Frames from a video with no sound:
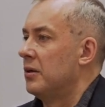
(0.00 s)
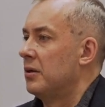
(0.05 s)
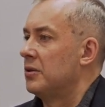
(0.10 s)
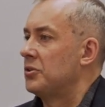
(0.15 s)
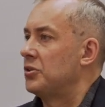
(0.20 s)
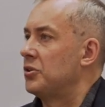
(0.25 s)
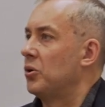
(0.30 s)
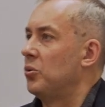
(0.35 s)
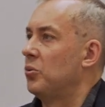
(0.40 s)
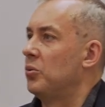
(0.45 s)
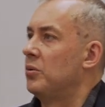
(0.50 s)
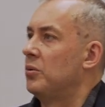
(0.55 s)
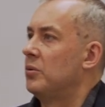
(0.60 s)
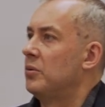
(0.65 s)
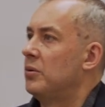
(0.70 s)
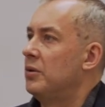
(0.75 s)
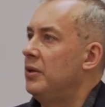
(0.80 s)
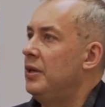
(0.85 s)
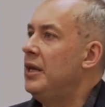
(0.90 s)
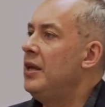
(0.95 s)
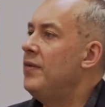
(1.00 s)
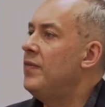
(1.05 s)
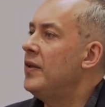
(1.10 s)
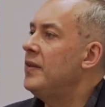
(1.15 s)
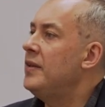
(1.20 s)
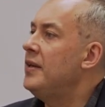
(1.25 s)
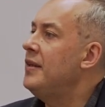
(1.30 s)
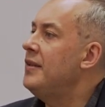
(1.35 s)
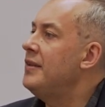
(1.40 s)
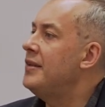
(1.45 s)
So
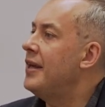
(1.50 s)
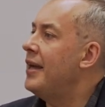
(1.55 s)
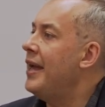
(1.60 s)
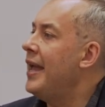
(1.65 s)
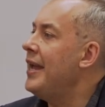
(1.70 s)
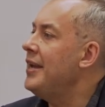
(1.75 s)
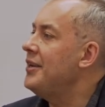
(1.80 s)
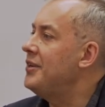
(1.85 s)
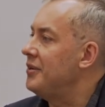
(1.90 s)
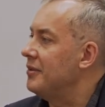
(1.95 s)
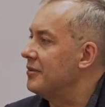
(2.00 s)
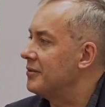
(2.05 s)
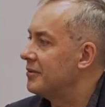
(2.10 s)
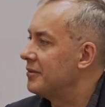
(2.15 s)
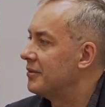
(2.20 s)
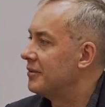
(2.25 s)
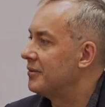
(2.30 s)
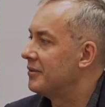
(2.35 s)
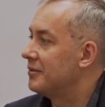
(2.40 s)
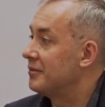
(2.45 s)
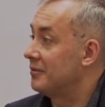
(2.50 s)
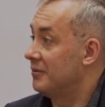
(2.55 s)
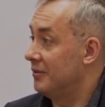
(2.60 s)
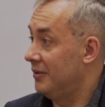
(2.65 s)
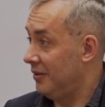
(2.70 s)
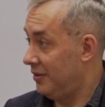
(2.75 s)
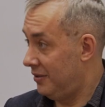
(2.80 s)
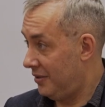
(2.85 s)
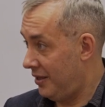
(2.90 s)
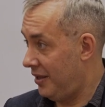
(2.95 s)
even in the 80s,
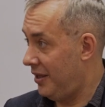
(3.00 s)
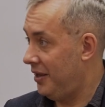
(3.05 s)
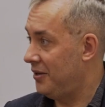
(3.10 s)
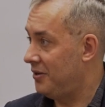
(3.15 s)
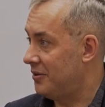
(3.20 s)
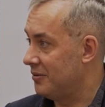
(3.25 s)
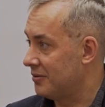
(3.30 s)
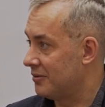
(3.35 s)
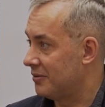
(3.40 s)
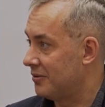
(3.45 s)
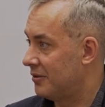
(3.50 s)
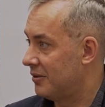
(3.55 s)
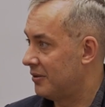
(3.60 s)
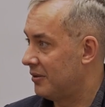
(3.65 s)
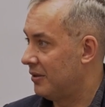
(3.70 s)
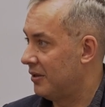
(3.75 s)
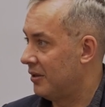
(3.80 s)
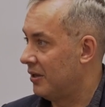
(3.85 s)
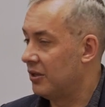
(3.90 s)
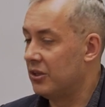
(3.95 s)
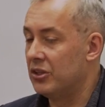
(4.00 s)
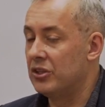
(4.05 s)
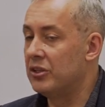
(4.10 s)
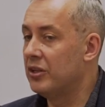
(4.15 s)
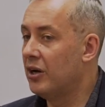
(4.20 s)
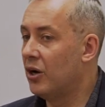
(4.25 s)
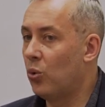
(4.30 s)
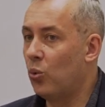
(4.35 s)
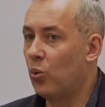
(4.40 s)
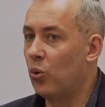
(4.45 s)
in the 80s,
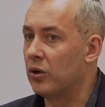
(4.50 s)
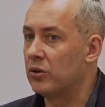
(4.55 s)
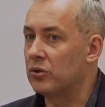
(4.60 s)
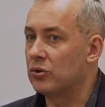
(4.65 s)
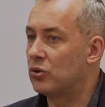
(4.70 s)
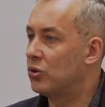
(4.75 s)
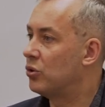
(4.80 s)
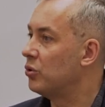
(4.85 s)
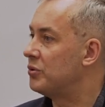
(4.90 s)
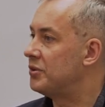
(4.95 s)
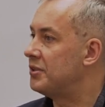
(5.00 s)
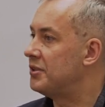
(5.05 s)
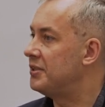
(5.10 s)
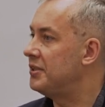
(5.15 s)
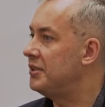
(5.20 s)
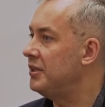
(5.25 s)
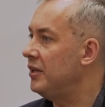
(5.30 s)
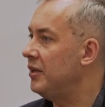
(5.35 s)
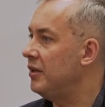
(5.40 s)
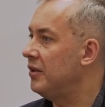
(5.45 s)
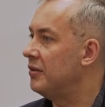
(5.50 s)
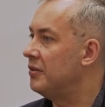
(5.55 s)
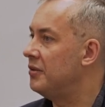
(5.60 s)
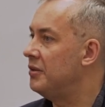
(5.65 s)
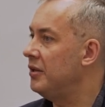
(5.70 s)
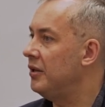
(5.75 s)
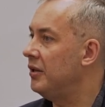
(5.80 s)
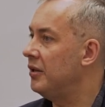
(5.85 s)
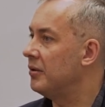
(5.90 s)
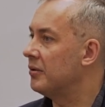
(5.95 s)
no one could see
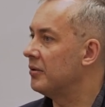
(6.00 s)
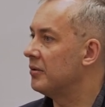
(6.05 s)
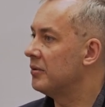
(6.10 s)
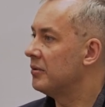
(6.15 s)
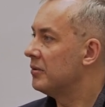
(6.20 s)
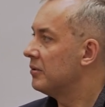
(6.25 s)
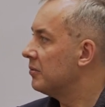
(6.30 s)
the